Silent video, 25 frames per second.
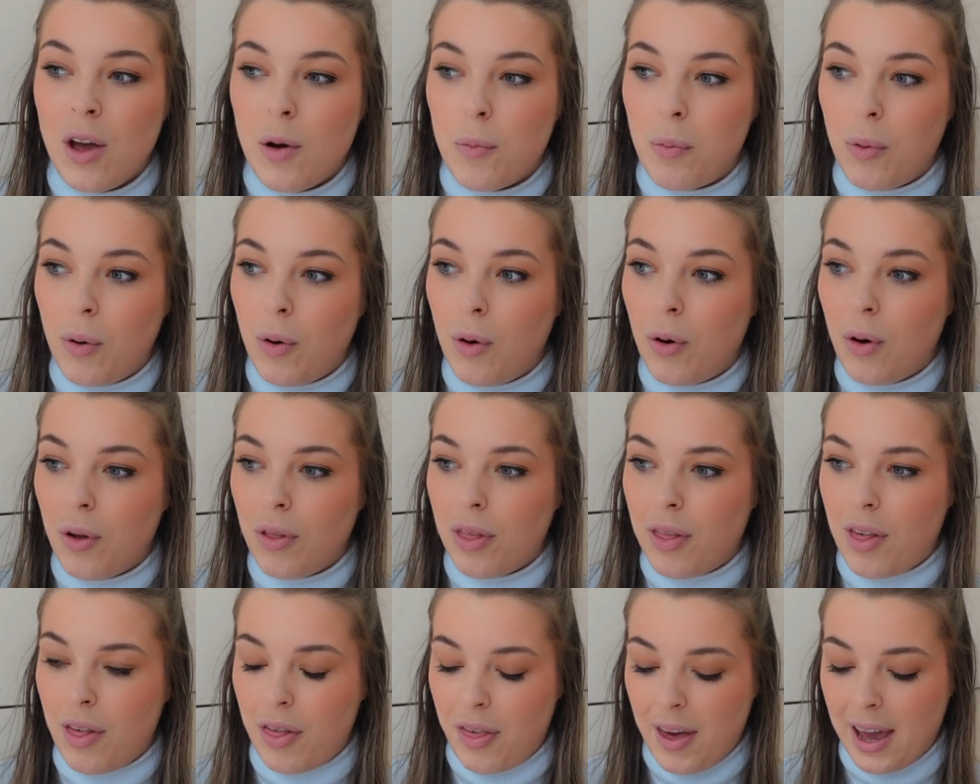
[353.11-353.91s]
But
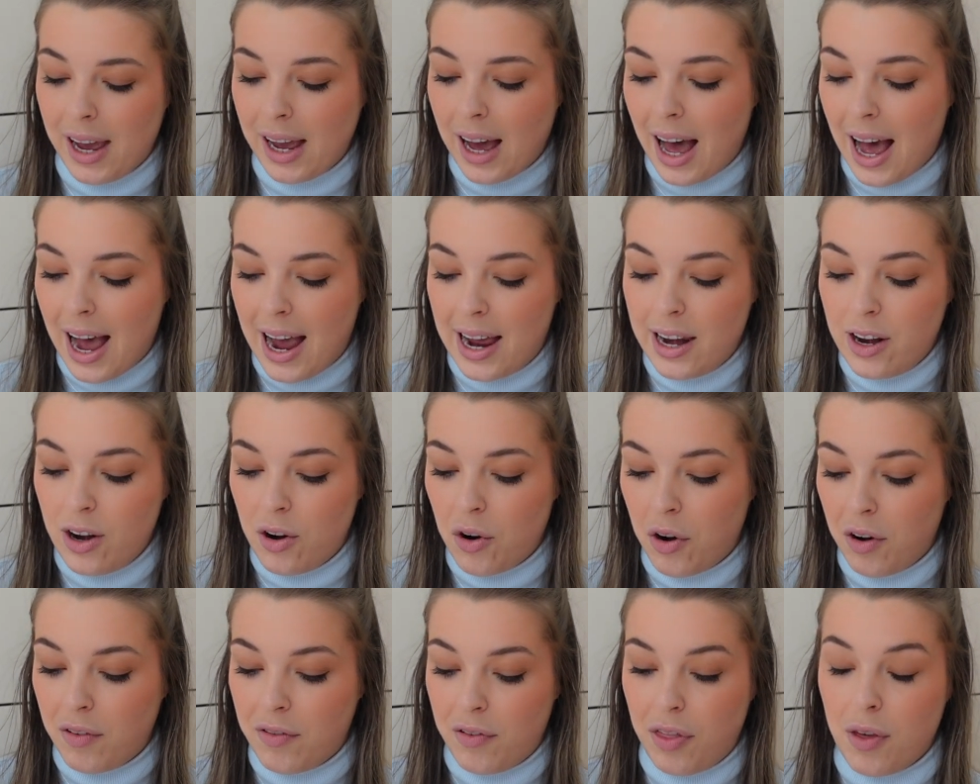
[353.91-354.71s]
the thing I
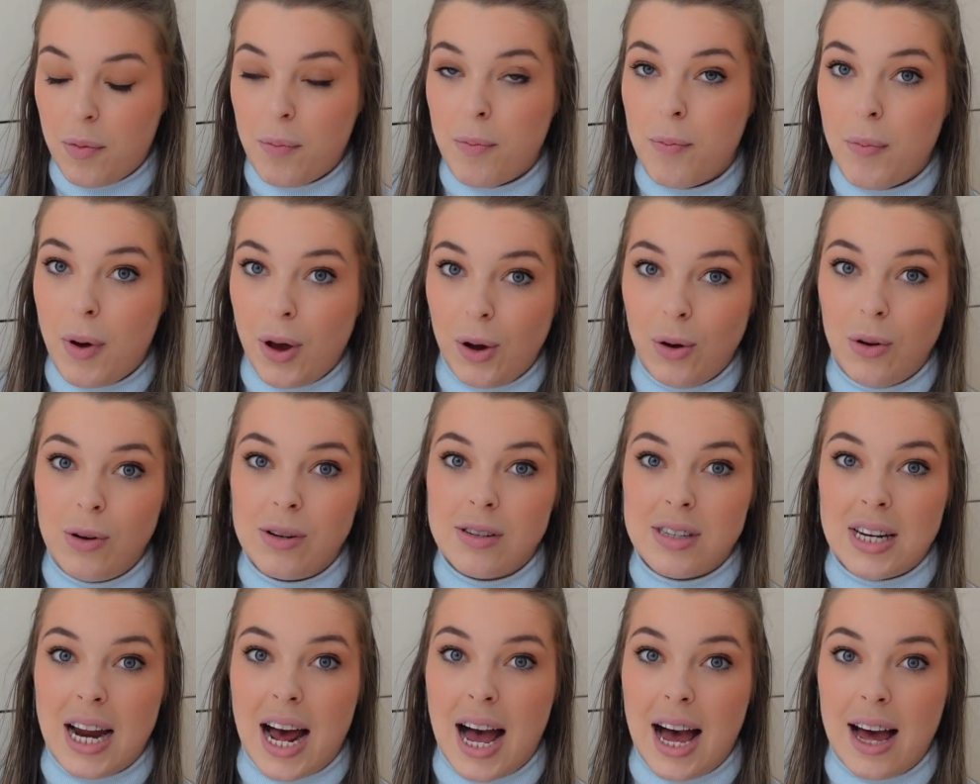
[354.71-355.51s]
love the
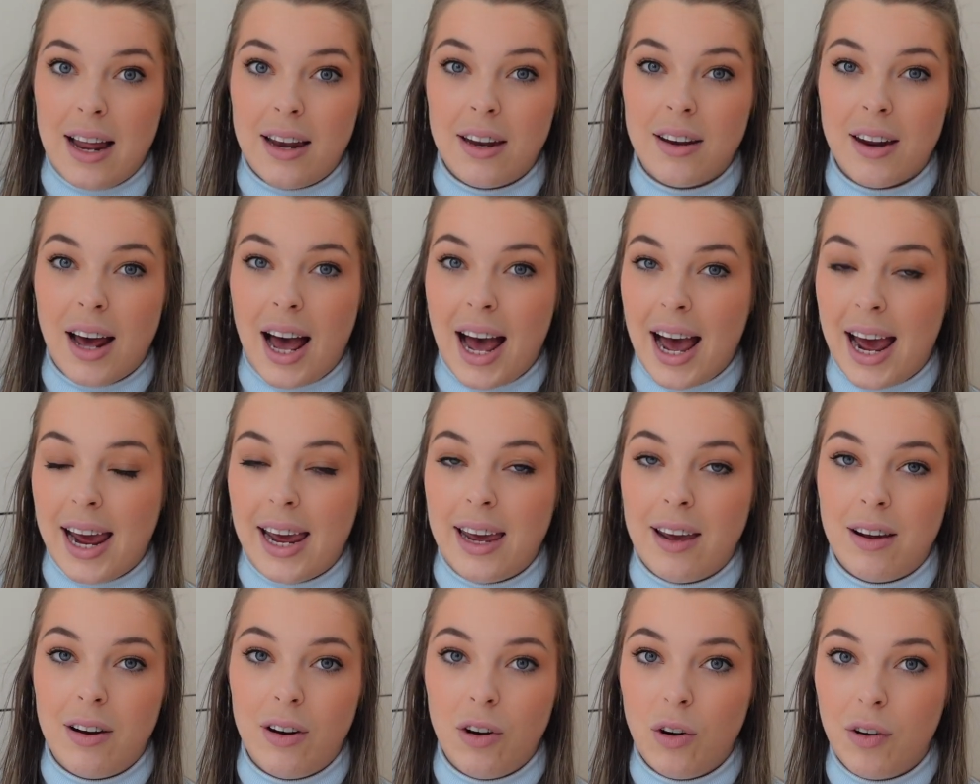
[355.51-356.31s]
most, and
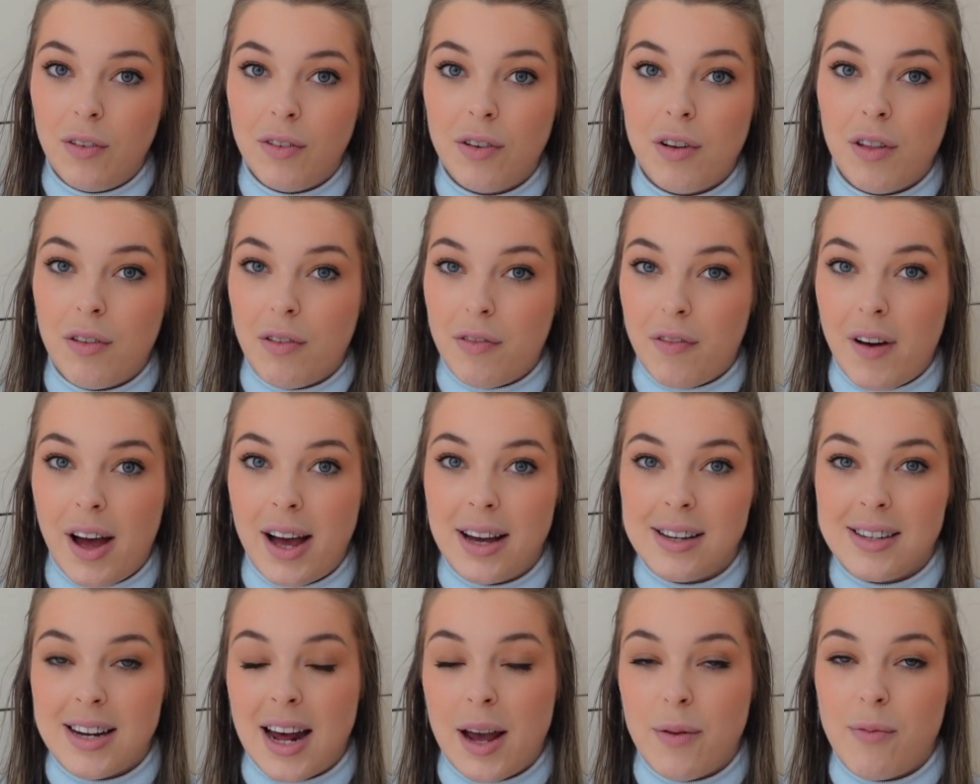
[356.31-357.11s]
I love the
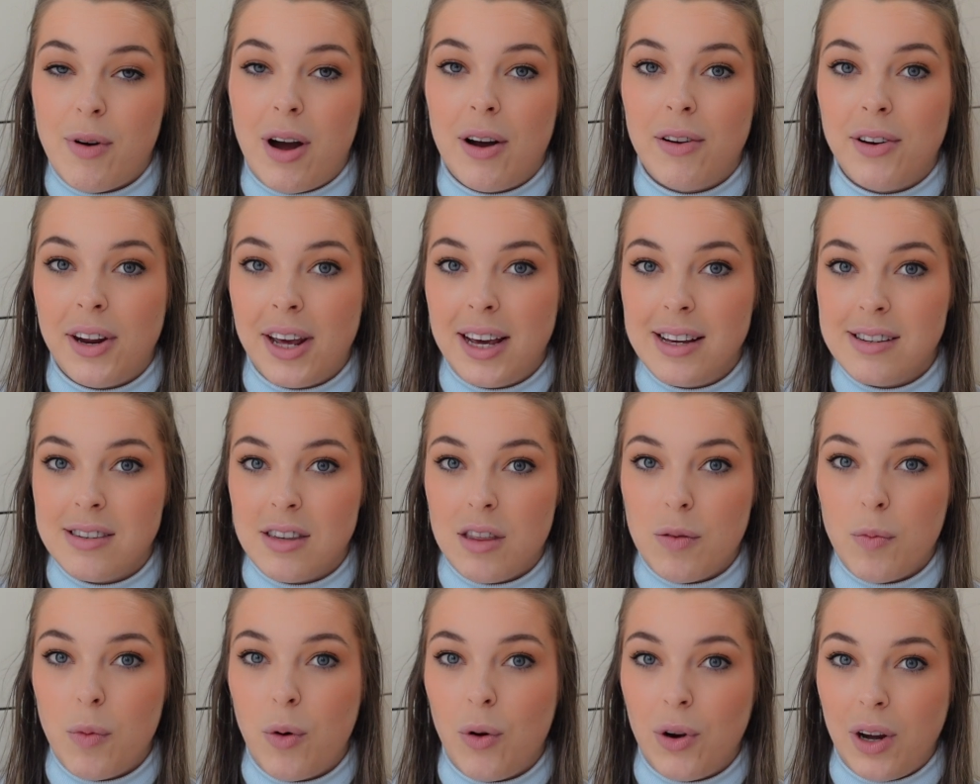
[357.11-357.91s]
first time around, is
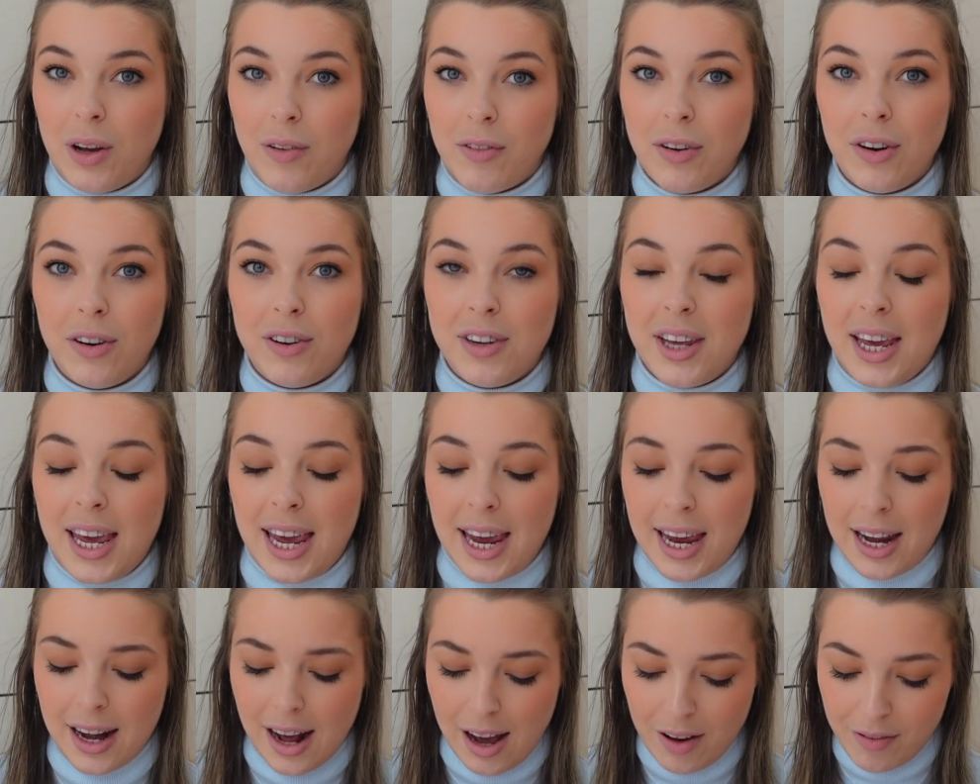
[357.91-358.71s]
the morning
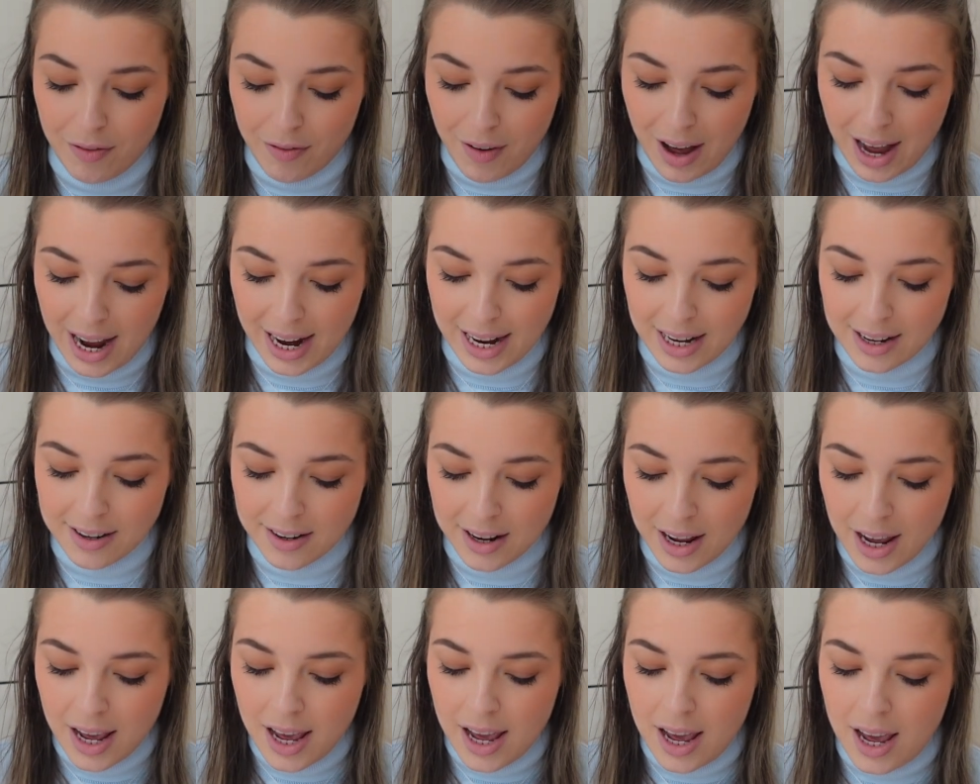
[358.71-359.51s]
routine. I find
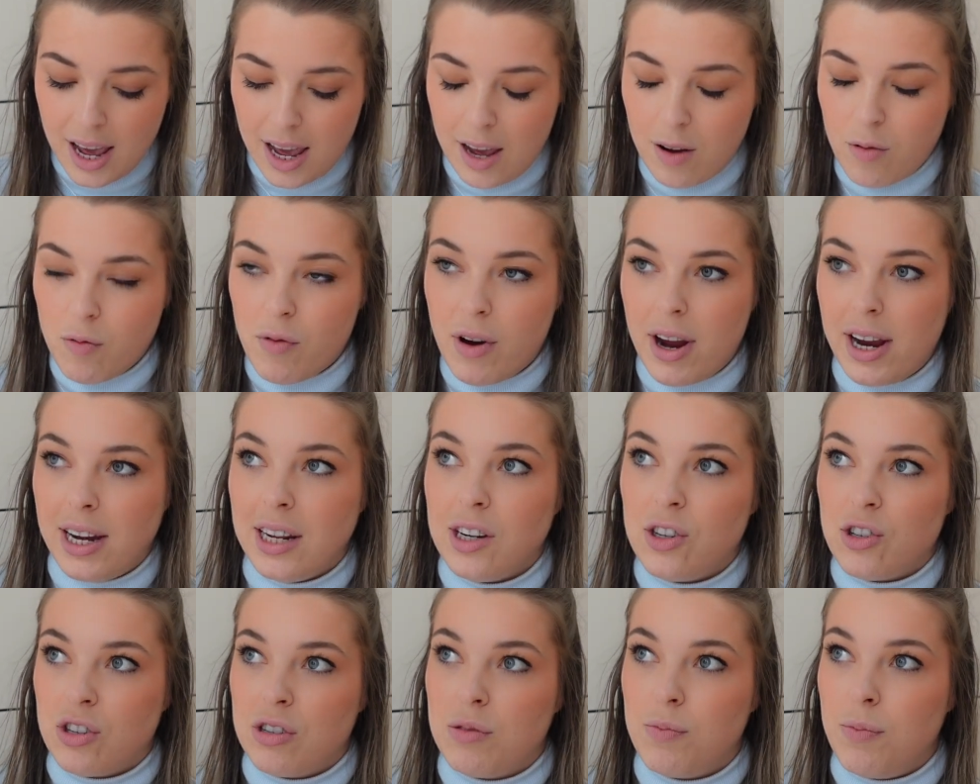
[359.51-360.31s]
it really
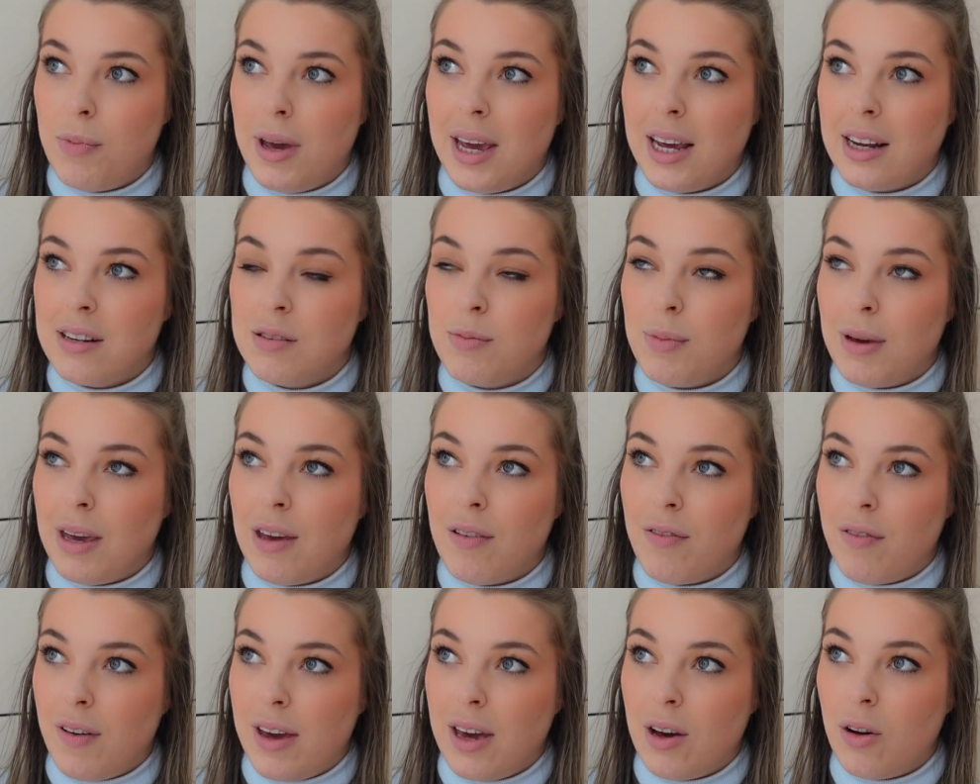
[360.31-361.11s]
just makes me
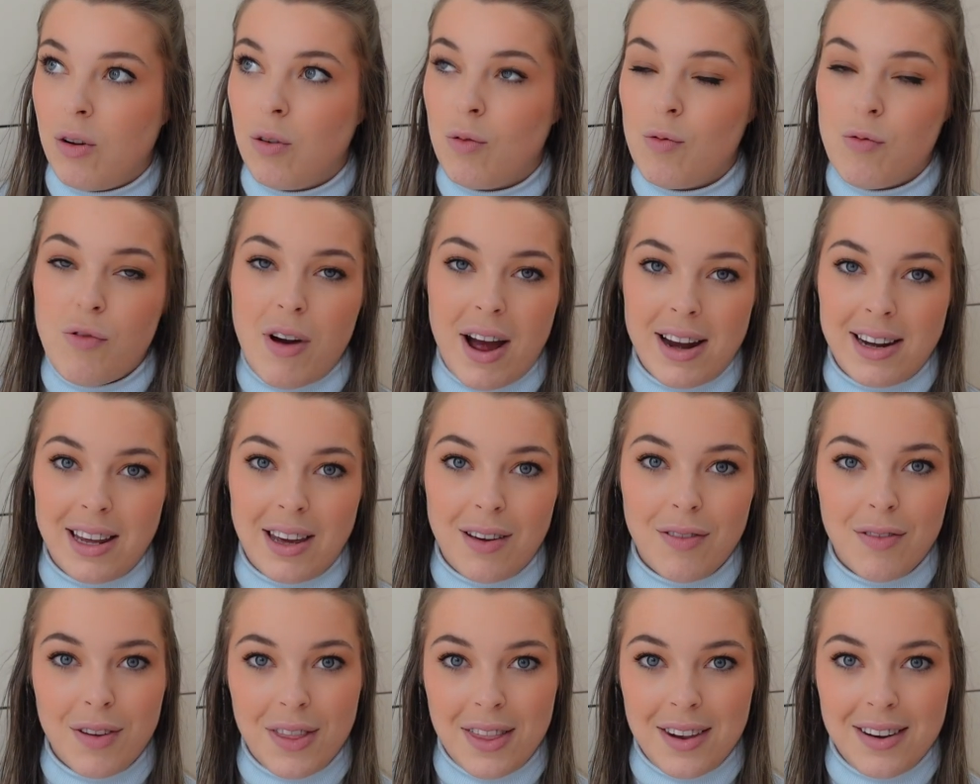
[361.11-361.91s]
feel ready
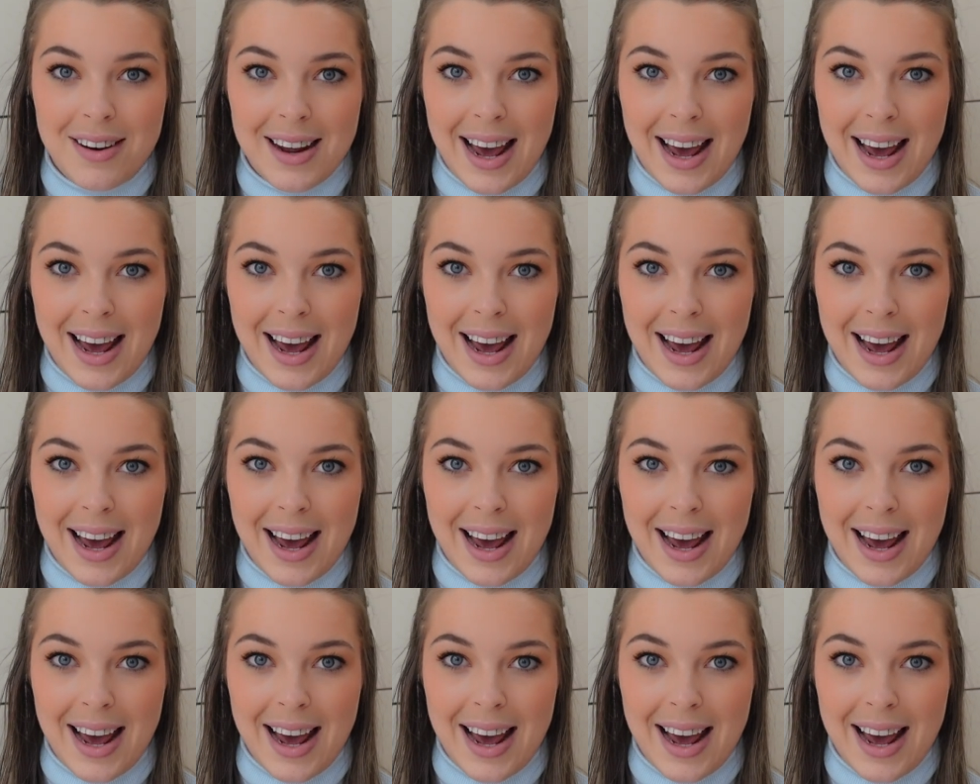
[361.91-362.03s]
for the